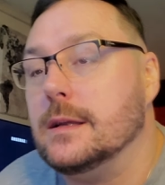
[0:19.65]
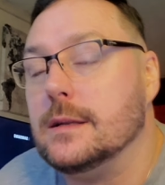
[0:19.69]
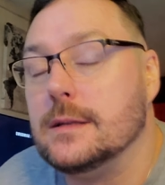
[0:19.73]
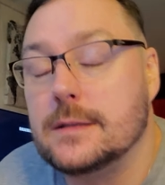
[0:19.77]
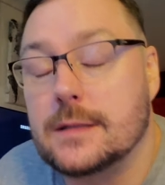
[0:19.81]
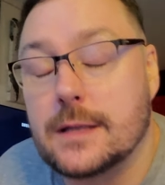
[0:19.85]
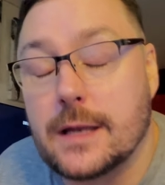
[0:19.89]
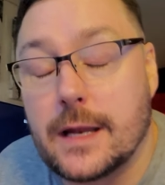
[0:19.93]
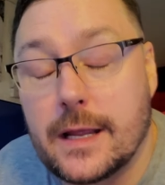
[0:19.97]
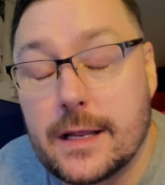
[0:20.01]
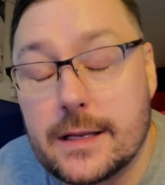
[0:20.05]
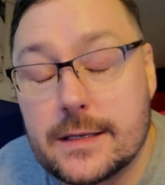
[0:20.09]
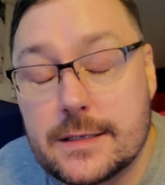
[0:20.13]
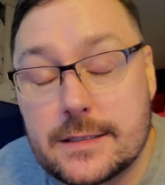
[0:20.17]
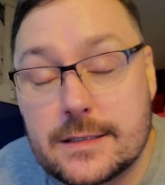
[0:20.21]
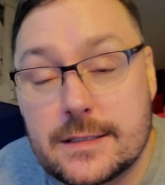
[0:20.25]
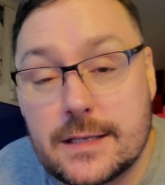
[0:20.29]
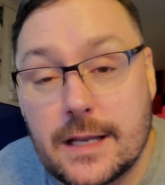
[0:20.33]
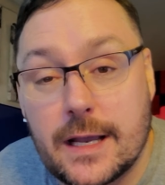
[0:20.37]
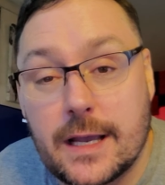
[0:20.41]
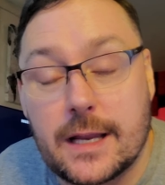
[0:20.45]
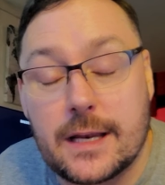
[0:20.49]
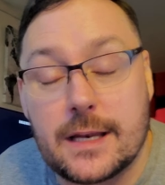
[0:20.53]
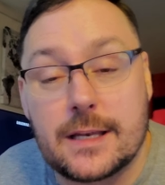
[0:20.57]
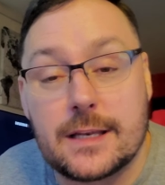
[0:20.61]
today is the
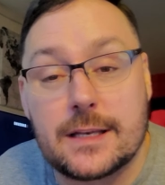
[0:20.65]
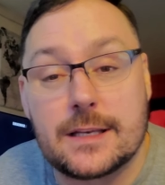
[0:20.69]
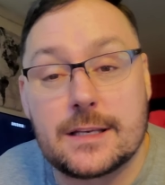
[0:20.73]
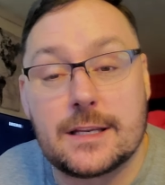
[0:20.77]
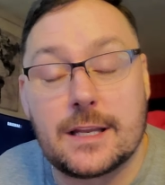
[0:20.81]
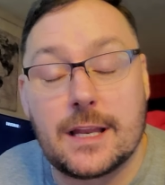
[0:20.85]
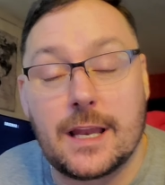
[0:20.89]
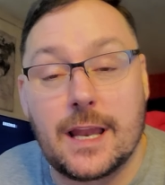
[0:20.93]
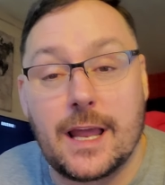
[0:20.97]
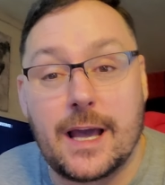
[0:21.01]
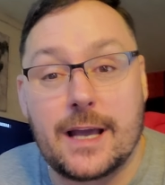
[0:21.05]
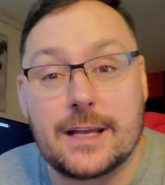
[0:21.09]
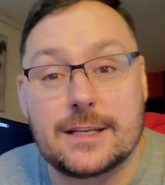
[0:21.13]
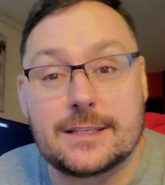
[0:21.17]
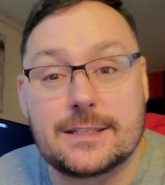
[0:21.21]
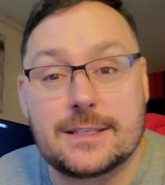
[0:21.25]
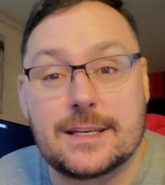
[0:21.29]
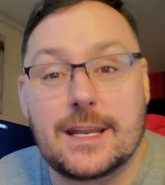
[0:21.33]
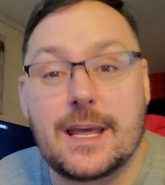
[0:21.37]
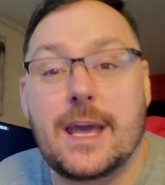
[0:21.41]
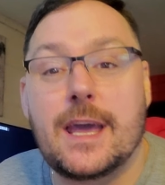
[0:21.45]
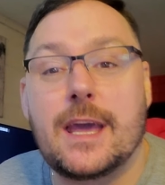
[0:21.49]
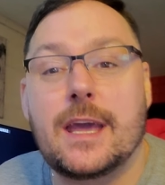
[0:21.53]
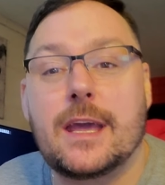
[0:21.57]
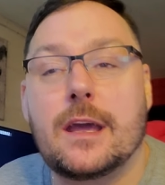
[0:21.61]
second to last
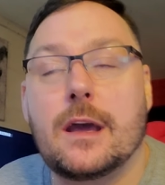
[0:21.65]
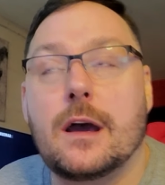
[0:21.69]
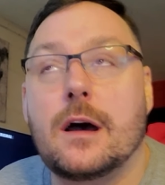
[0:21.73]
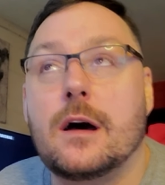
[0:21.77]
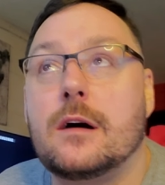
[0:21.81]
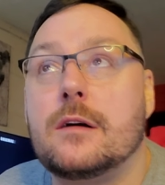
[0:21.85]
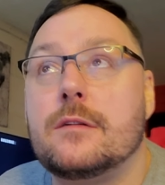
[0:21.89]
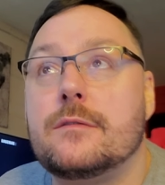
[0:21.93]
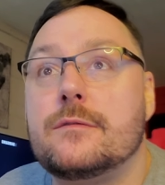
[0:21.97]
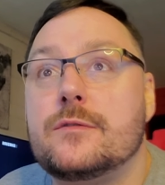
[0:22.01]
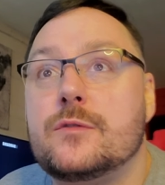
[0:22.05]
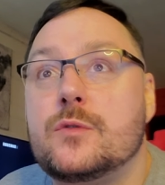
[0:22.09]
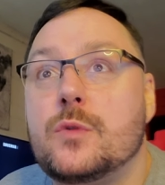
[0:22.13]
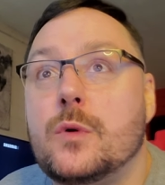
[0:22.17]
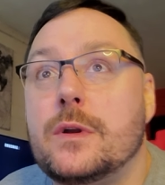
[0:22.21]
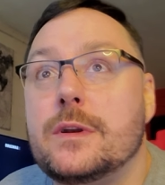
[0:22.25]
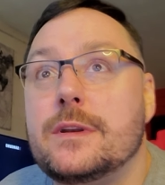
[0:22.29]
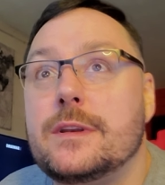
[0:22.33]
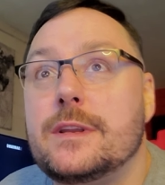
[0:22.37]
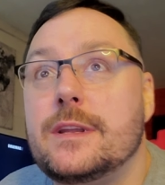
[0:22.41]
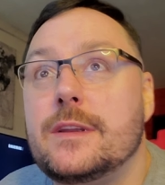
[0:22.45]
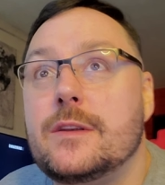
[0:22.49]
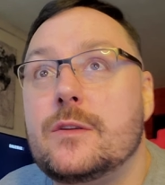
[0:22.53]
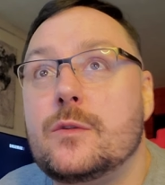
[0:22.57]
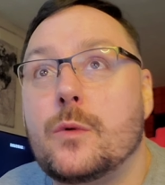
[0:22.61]
day of
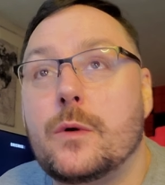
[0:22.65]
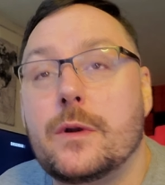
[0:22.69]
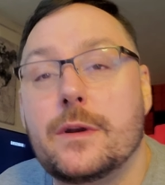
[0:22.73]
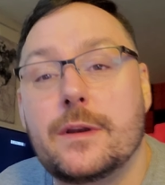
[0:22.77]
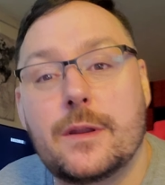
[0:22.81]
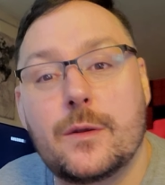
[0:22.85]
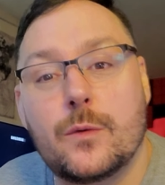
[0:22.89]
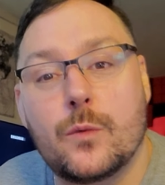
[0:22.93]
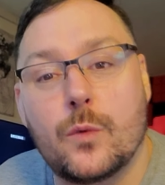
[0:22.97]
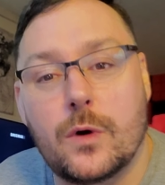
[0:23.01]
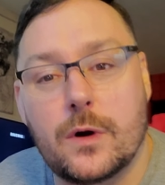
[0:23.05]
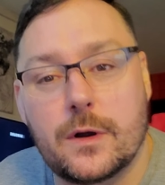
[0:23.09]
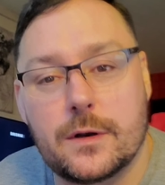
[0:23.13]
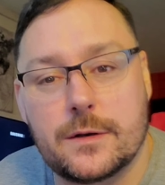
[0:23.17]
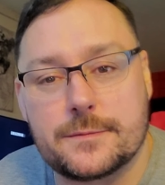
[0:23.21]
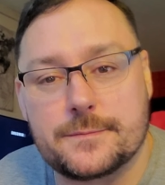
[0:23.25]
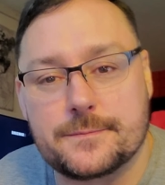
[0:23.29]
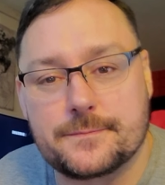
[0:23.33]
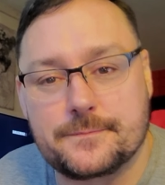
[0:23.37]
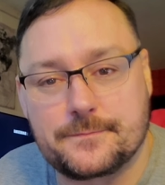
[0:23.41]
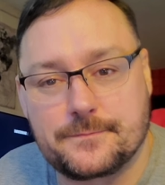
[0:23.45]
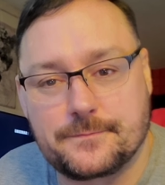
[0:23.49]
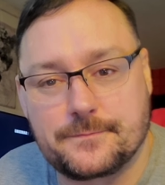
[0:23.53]
2021.